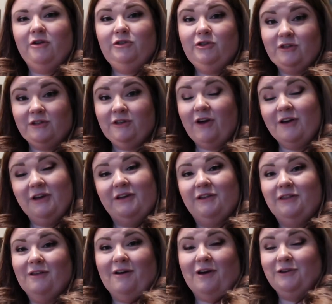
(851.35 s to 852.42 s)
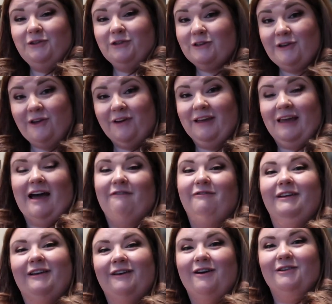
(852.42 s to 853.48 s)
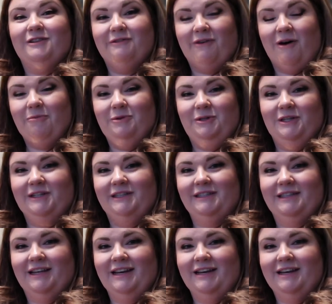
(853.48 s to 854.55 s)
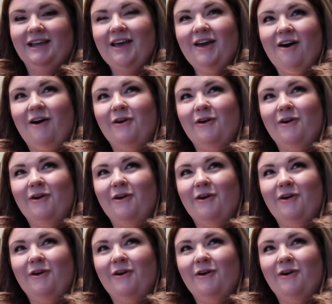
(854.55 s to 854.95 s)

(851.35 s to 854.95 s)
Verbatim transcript: I just like I just like having lots of options and